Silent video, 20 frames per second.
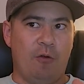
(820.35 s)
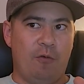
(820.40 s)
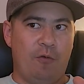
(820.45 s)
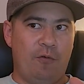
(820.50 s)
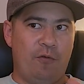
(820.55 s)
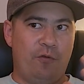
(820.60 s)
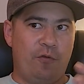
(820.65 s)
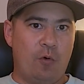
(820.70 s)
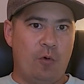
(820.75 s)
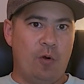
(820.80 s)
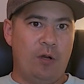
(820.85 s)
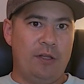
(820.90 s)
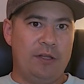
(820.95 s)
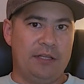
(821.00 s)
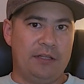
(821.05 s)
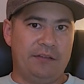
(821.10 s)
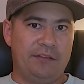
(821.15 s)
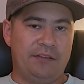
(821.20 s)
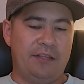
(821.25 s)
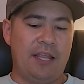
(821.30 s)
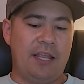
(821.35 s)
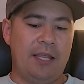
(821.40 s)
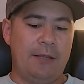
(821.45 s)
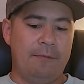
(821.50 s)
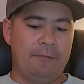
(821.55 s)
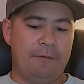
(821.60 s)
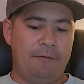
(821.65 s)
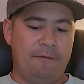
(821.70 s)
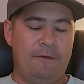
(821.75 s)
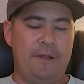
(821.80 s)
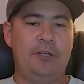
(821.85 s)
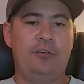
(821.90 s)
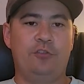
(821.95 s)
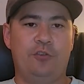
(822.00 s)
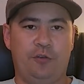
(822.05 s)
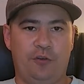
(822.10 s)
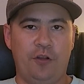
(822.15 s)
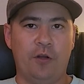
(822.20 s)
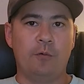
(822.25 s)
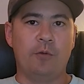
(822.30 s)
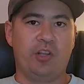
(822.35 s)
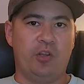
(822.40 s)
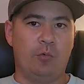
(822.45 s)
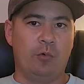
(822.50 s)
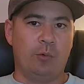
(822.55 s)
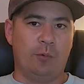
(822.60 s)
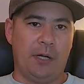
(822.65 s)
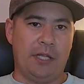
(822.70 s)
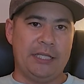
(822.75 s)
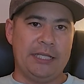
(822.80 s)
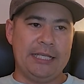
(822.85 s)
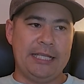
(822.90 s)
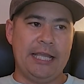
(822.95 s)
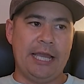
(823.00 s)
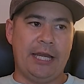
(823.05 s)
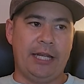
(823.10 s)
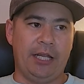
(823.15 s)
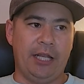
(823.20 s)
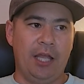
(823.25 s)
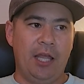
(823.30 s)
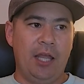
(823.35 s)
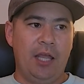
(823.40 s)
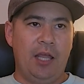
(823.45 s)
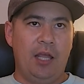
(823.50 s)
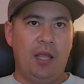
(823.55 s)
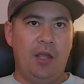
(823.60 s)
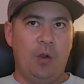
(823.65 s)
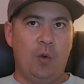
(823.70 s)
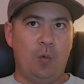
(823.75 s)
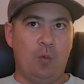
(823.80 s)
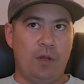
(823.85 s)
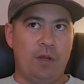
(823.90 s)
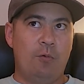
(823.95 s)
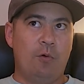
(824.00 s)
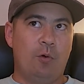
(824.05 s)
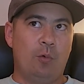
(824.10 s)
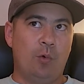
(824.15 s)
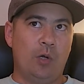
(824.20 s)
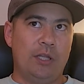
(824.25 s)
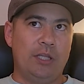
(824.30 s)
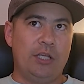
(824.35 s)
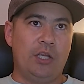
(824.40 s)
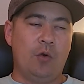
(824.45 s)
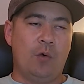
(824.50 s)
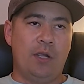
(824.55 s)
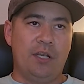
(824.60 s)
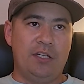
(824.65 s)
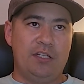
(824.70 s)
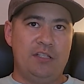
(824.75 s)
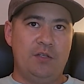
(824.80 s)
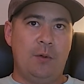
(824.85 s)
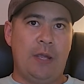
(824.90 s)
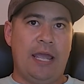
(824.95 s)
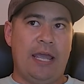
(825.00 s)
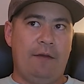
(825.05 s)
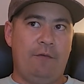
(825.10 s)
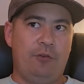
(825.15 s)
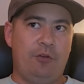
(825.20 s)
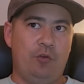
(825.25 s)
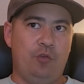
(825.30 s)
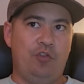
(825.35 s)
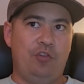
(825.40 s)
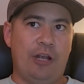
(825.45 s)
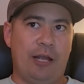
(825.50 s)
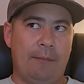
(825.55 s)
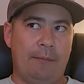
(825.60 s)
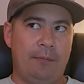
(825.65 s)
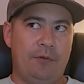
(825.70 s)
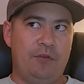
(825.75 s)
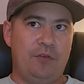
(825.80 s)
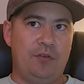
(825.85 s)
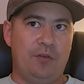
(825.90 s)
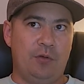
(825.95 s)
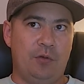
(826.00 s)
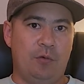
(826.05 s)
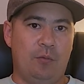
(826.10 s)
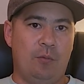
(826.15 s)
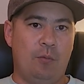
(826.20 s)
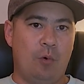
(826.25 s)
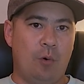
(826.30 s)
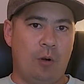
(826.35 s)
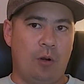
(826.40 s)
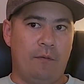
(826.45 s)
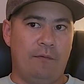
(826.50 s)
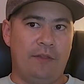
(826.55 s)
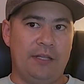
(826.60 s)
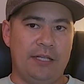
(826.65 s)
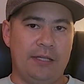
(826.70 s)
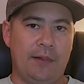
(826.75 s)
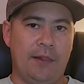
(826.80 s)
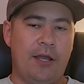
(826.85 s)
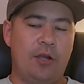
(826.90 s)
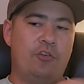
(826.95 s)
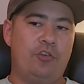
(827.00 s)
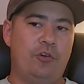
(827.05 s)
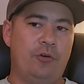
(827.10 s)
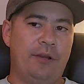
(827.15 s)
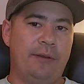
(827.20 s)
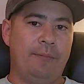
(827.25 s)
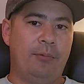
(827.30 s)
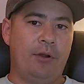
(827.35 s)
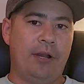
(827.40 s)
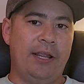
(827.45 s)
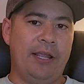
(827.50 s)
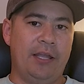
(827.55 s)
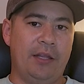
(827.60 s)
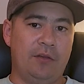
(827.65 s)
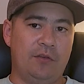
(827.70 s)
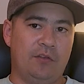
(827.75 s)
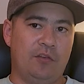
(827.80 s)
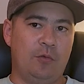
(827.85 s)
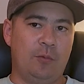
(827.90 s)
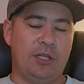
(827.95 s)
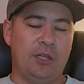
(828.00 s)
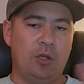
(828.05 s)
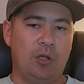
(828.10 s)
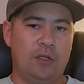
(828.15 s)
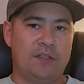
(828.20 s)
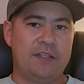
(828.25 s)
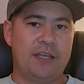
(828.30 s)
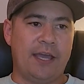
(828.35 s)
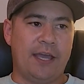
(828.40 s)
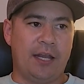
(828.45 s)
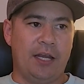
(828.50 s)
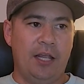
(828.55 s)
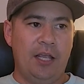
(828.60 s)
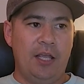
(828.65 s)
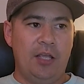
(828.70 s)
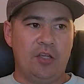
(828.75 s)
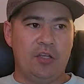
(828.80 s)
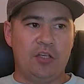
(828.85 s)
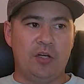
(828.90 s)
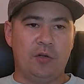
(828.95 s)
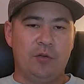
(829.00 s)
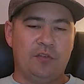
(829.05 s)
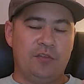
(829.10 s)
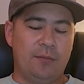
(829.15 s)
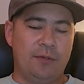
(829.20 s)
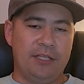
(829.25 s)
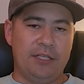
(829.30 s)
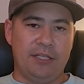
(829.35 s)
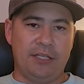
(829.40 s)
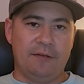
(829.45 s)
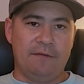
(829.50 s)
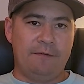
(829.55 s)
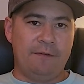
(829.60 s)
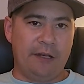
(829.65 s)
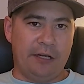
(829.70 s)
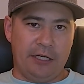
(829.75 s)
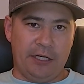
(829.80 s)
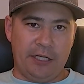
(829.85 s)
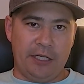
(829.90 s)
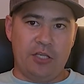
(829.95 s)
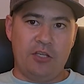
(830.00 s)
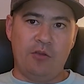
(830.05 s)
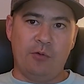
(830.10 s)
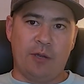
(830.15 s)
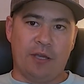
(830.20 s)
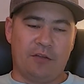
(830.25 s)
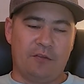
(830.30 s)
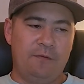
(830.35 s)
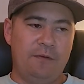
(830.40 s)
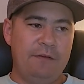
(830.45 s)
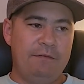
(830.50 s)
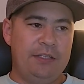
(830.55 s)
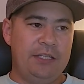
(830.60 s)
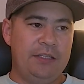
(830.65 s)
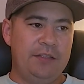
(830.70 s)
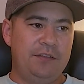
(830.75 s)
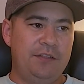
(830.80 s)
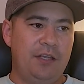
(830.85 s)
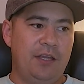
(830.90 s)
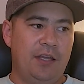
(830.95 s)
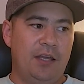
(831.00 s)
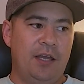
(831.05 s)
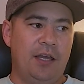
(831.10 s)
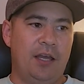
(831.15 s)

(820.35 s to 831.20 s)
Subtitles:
for the same features that you were really getting, we were really going to have to jump to more of the luxury brands. So we looked at, some of the Infiniti QX50s.